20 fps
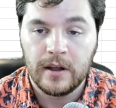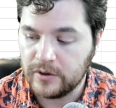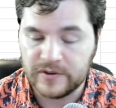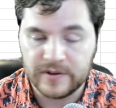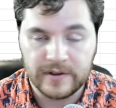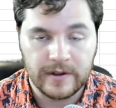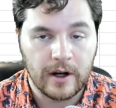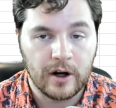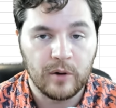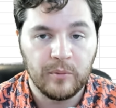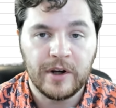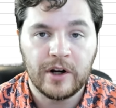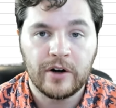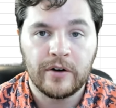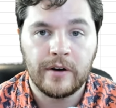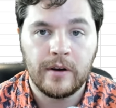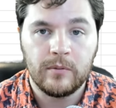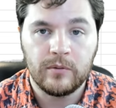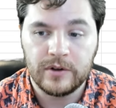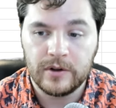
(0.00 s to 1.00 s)
we'll use
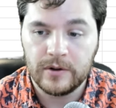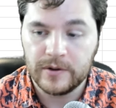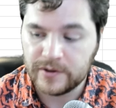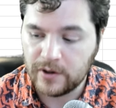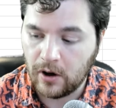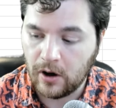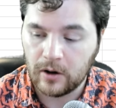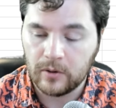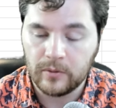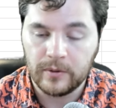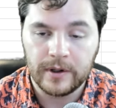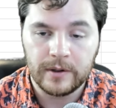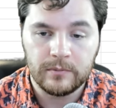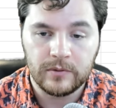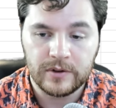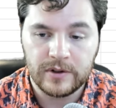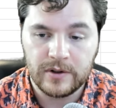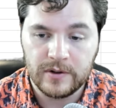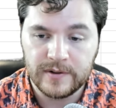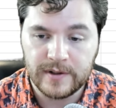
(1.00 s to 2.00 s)
Naramiri, we'll use
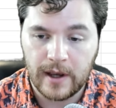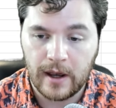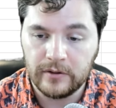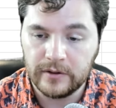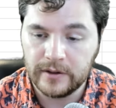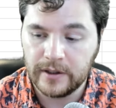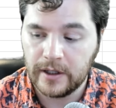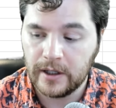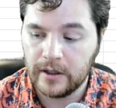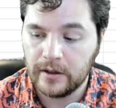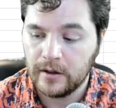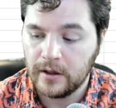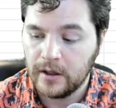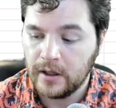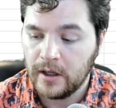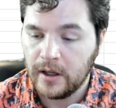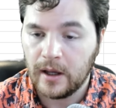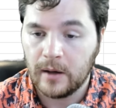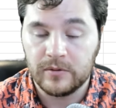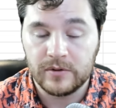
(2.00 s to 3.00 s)
Arwen, we'll use Eladin,
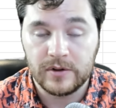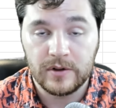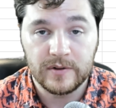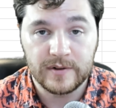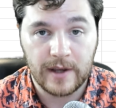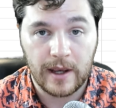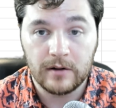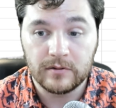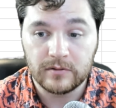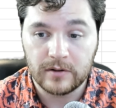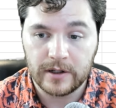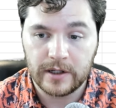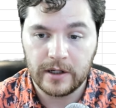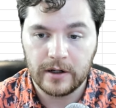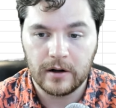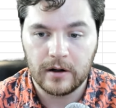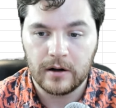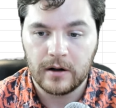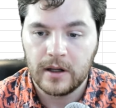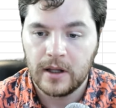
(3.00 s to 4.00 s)
and we'll use
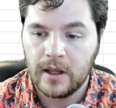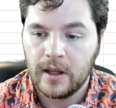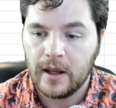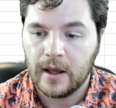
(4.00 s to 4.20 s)
Elrahir.